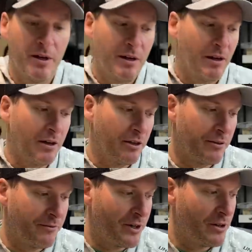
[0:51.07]
They're
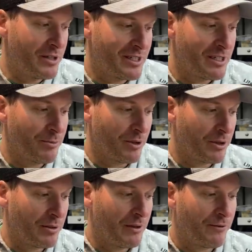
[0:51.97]
very
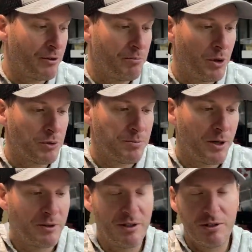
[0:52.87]
similar, and for the most
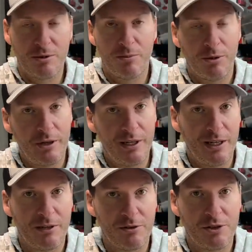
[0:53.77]
part, these are pretty
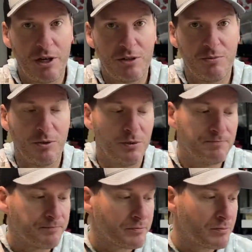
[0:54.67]
interchangeable.
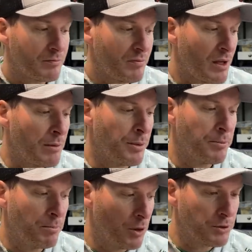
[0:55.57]
But
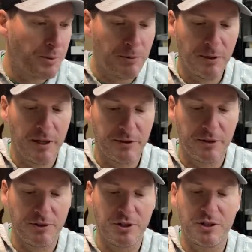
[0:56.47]
most people out
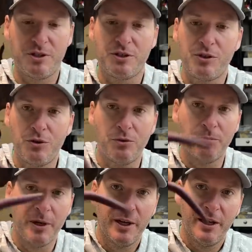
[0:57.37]
there just
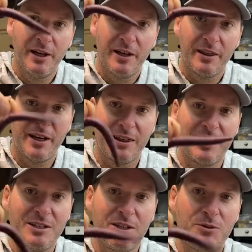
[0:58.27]
assume that
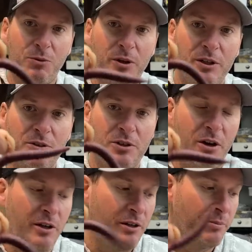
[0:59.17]
this is what you're
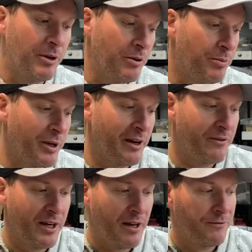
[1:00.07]
talking about. But I've got